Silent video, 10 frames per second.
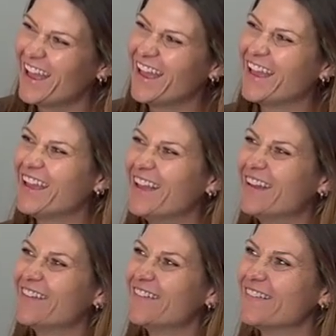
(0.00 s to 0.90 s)

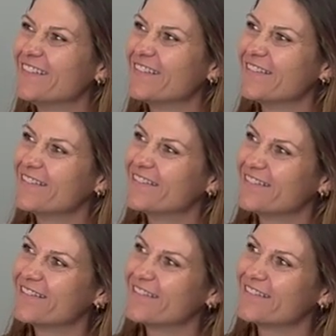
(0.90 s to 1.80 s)

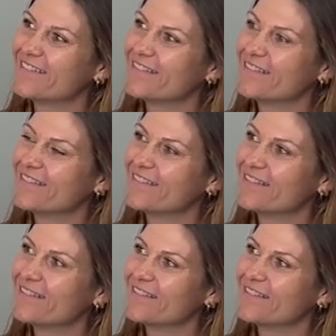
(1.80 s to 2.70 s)

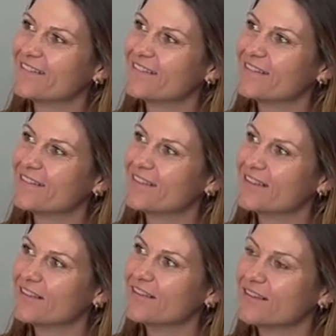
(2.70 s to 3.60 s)

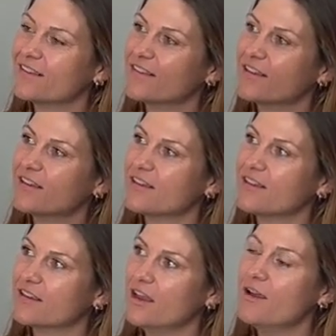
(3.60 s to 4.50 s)

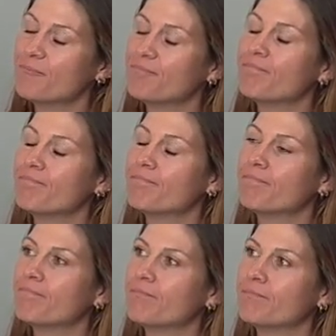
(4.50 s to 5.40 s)

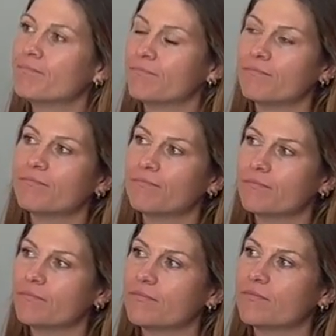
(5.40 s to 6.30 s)

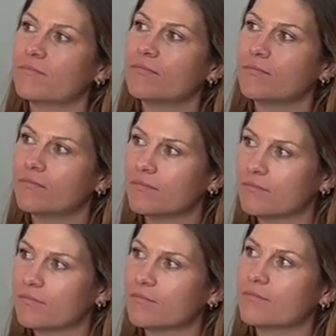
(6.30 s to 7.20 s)

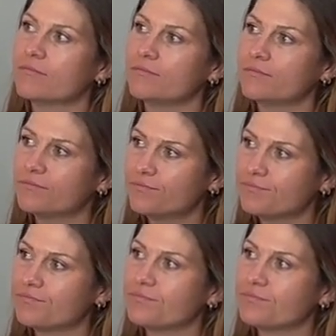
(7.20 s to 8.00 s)
No words are spoken by the person on screen.